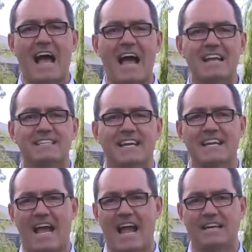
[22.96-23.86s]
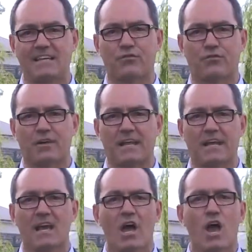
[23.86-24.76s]
1883,
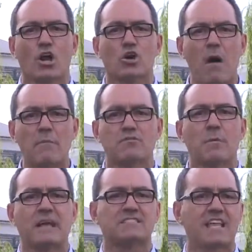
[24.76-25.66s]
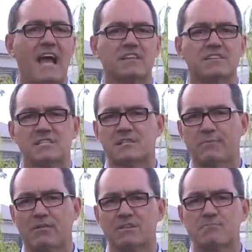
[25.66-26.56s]
and grew up to be a talented
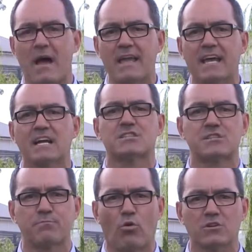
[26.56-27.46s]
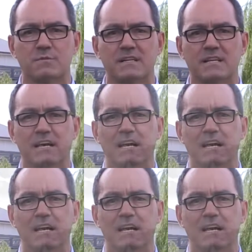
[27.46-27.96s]
spirits maker and sportsman,